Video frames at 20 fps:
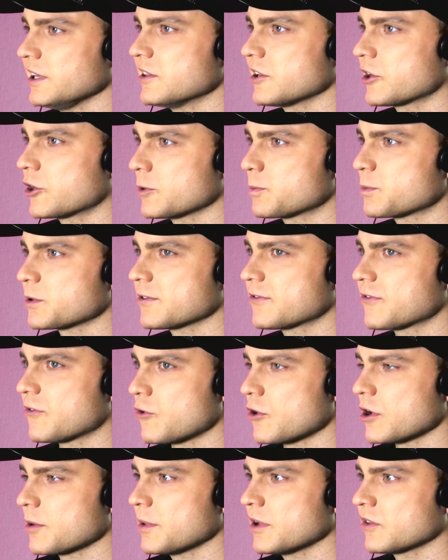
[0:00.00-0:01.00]
the good
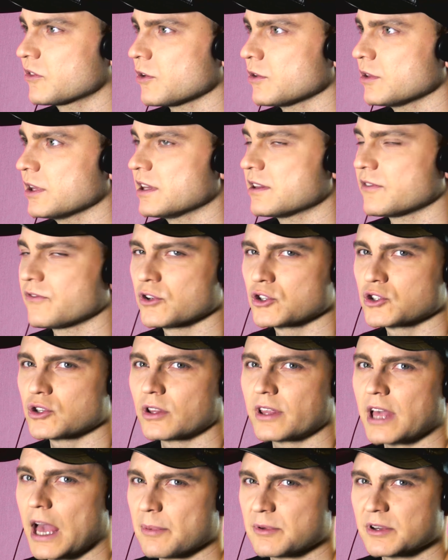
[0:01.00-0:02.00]
performance, only the visual
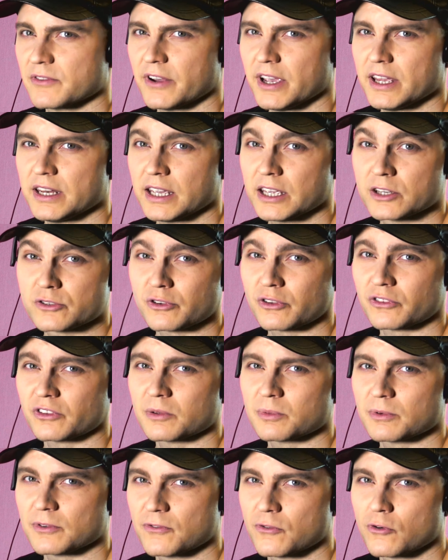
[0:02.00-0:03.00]
captivating,
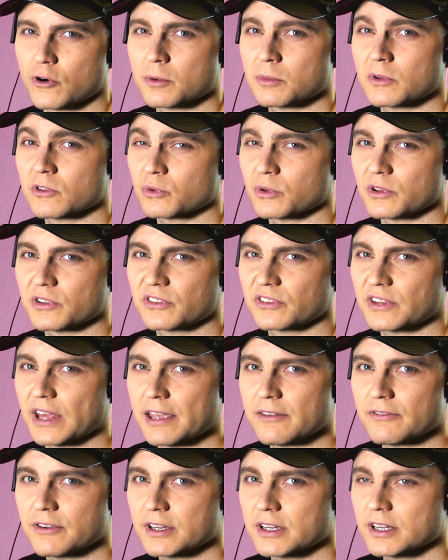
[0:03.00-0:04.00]
interesting performance will
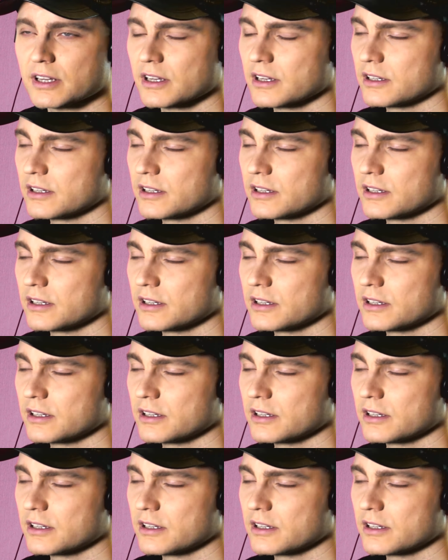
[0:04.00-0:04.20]
save it.